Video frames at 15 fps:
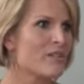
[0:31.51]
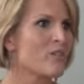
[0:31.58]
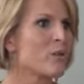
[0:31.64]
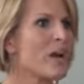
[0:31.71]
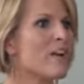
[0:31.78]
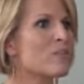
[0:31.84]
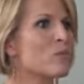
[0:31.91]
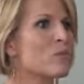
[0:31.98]
If
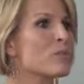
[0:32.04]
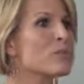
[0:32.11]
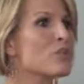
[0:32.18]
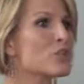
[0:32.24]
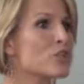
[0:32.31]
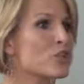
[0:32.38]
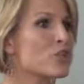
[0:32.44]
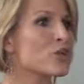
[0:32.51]
you have more
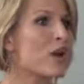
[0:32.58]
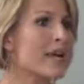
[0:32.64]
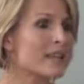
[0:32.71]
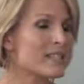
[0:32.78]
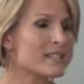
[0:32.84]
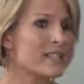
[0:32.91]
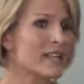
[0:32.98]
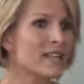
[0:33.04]
mature, dry
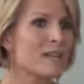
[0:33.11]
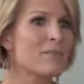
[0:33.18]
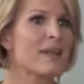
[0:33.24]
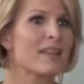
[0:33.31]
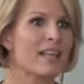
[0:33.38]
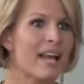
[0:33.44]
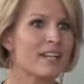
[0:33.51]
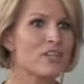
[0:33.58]
skin, it
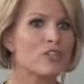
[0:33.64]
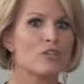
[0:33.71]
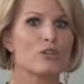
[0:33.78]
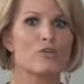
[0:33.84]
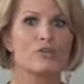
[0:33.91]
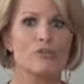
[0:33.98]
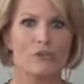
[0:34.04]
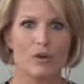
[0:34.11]
may last
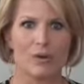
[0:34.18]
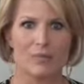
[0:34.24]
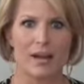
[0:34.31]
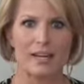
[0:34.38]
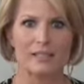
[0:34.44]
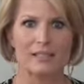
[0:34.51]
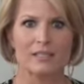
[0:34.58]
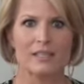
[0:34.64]
you 4
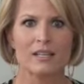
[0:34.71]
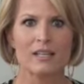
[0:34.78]
months.